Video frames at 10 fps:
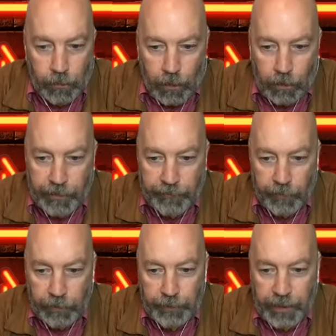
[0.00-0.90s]
All right,
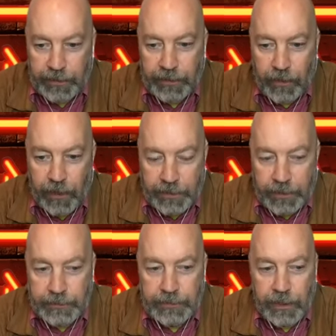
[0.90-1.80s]
folks, back here on
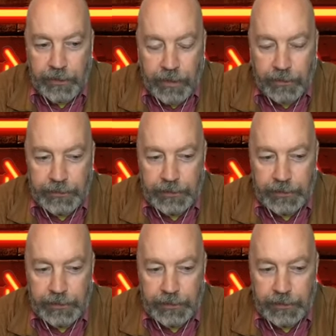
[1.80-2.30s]
Inside Analysis,